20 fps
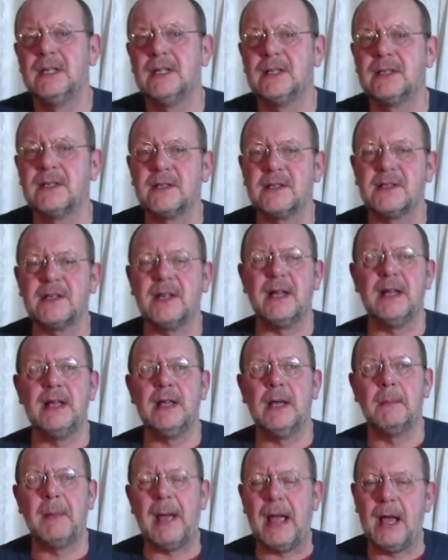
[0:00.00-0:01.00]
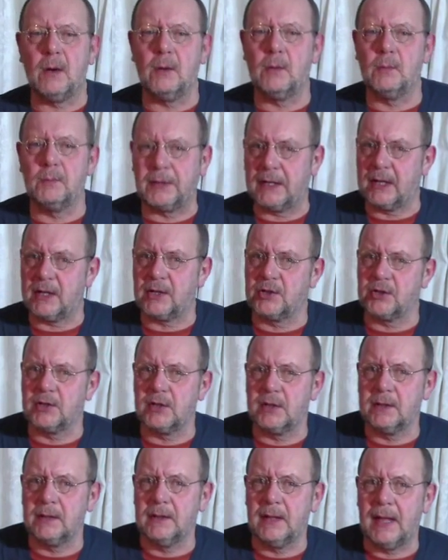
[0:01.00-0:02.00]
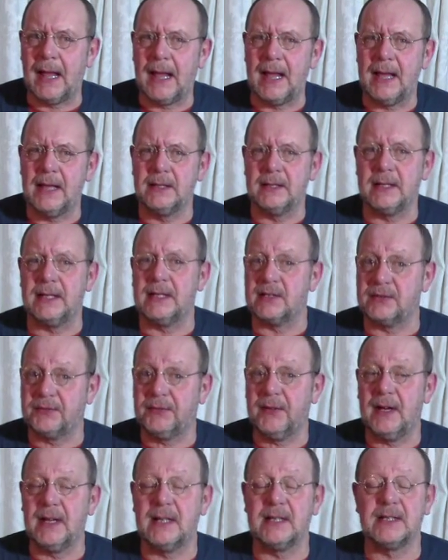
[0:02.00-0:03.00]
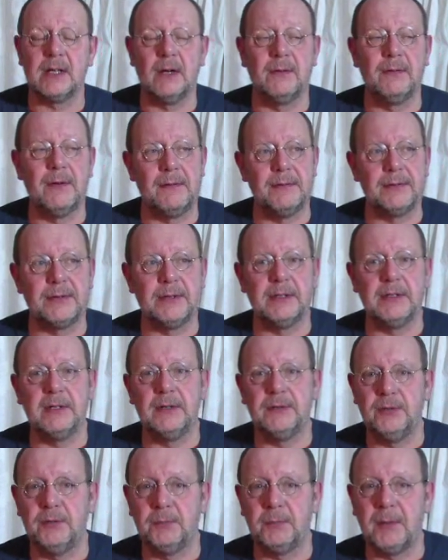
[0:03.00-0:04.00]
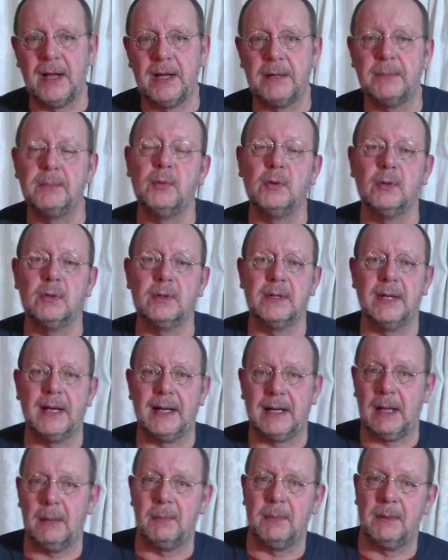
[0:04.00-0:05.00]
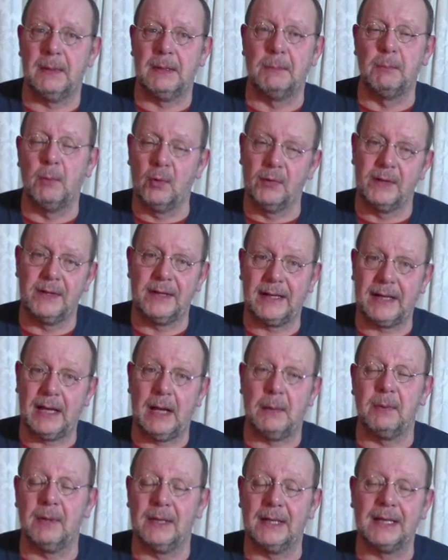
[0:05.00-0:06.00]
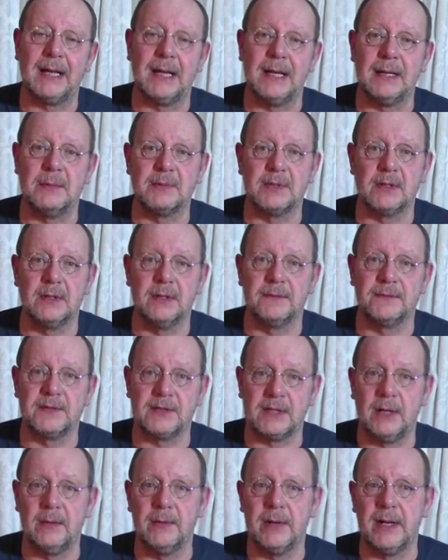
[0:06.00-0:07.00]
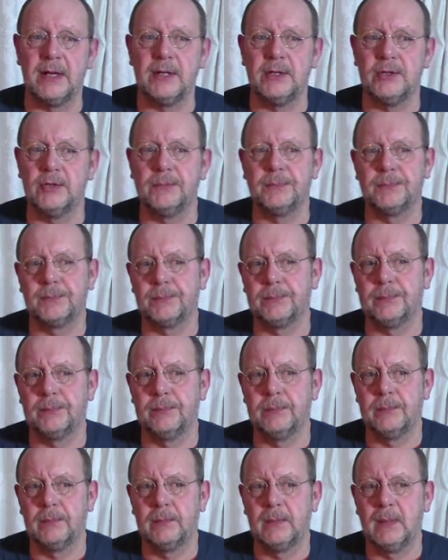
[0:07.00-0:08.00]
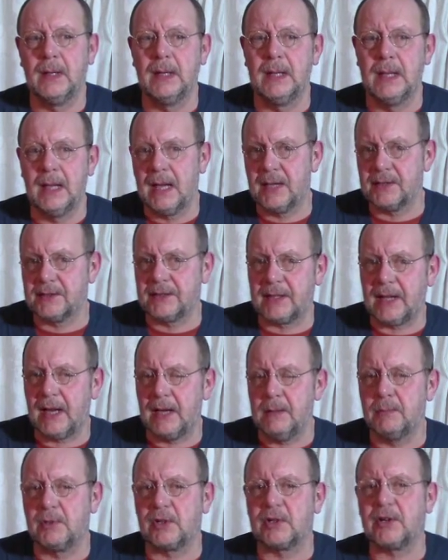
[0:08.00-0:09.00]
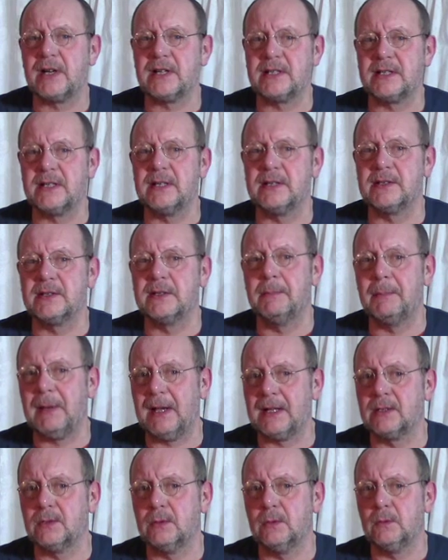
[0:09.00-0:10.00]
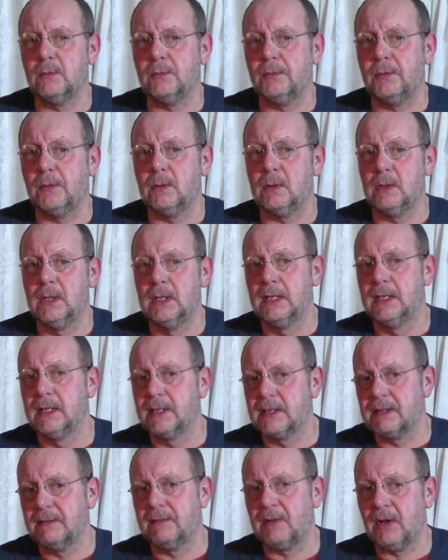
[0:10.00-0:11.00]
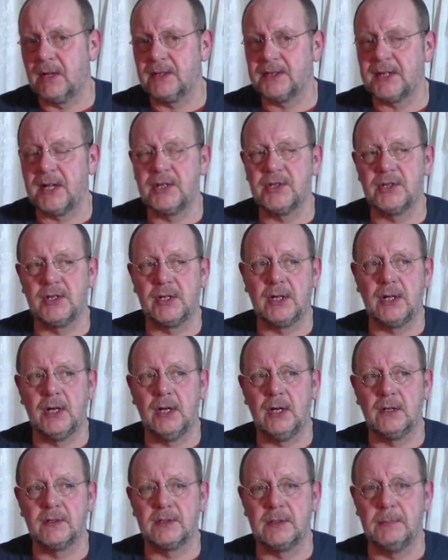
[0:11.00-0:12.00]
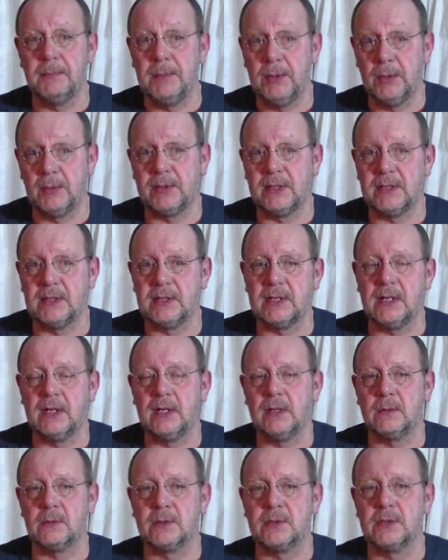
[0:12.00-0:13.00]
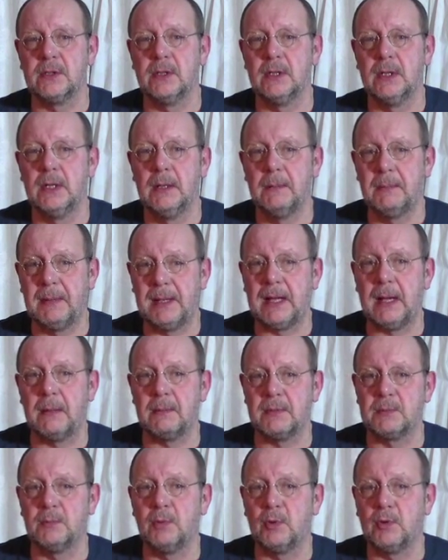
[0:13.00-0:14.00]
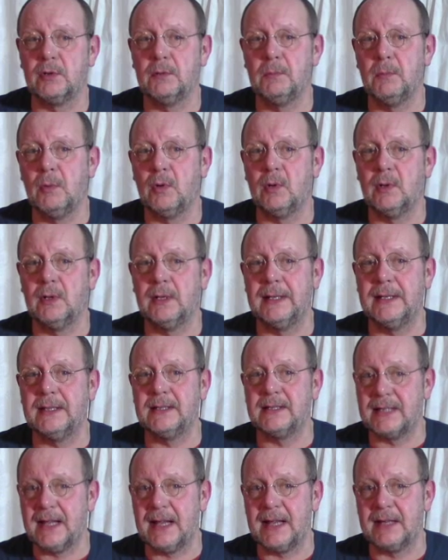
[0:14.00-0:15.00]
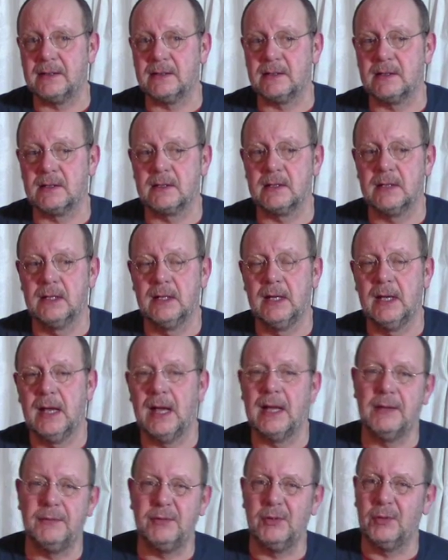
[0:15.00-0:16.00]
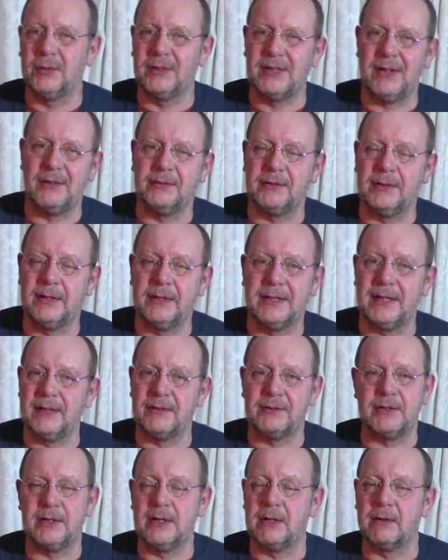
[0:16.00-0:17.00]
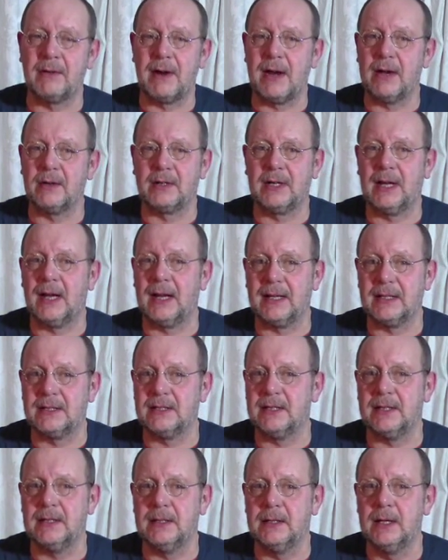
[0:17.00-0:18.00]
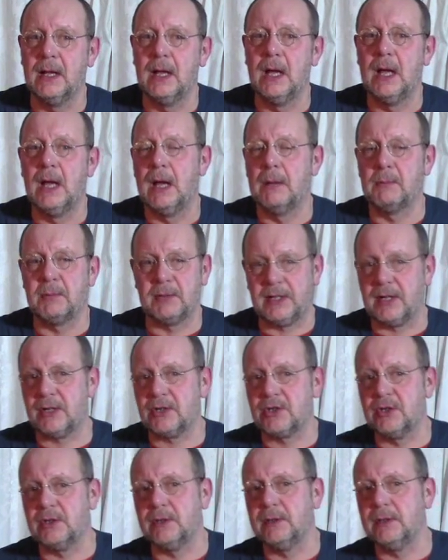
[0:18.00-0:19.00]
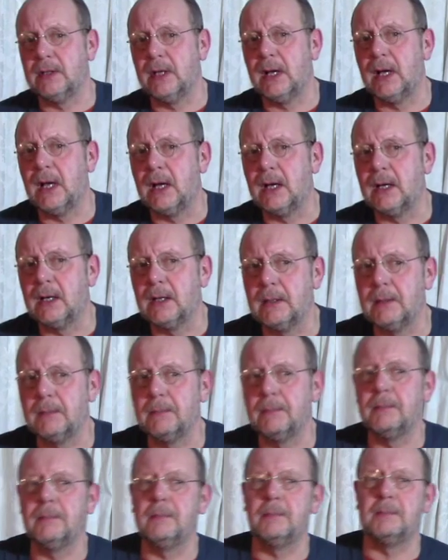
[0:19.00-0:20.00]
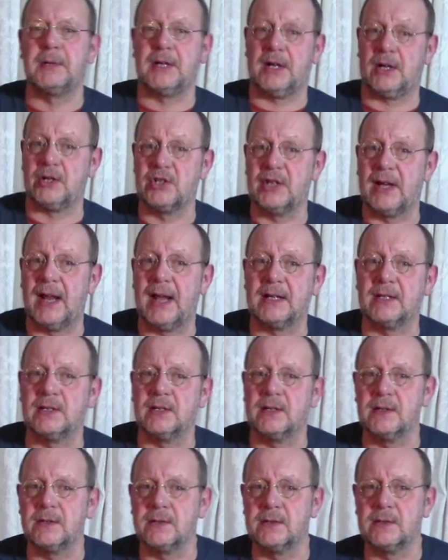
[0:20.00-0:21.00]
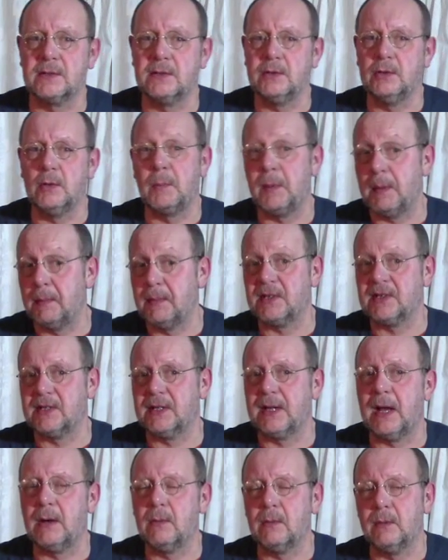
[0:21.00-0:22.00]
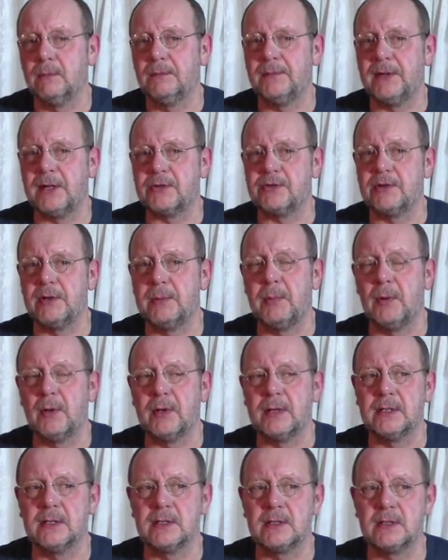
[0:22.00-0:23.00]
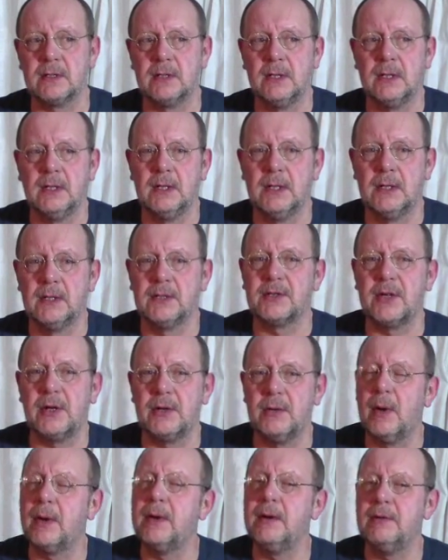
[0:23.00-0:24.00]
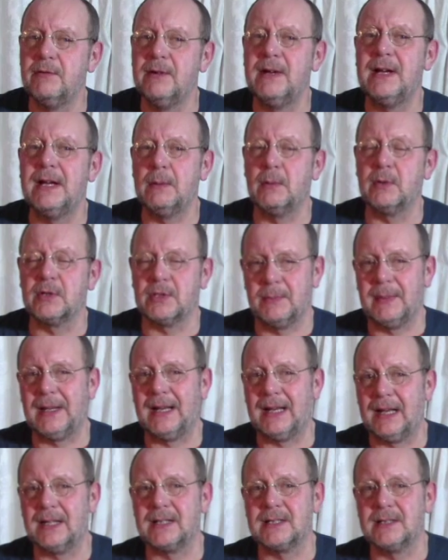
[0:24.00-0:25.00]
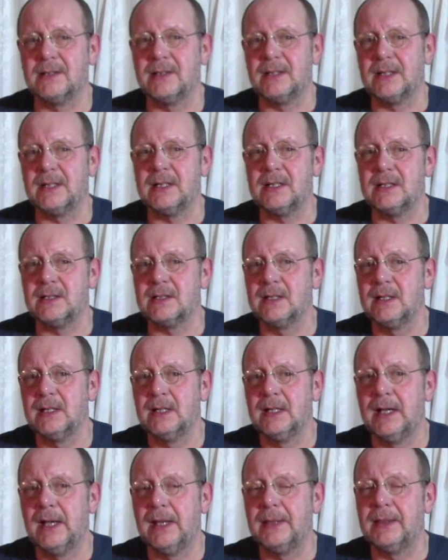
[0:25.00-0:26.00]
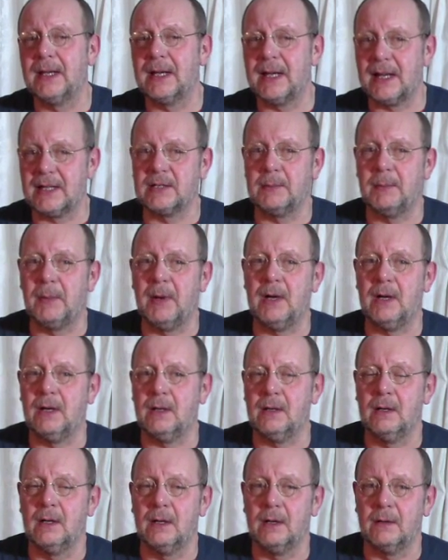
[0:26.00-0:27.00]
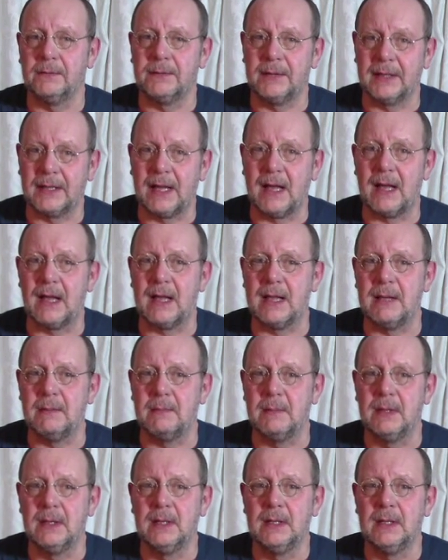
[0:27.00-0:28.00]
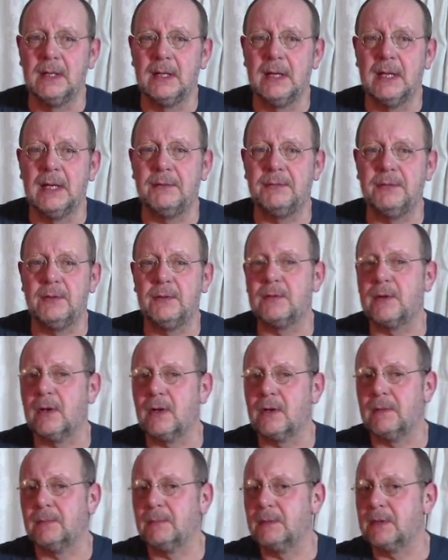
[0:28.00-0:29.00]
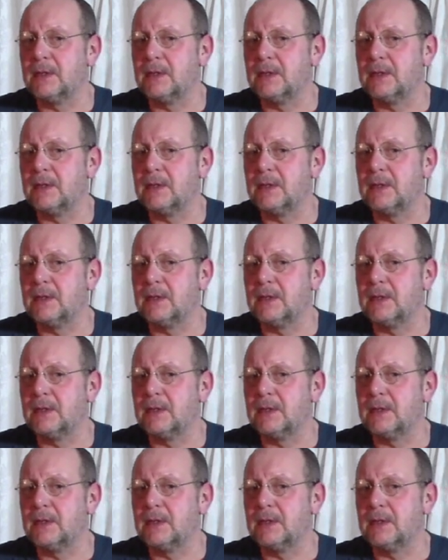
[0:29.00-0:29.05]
to say about production, and it's fairly self-evident if you've played more than a couple of games of Stone Age. As the game progresses, the battle for civilization cards and building tiles becomes more and more intense, and if you're dithering around collecting production actors, you'll be missing out on victory points. So you only really want to be collecting these in the latter part of the game if you've got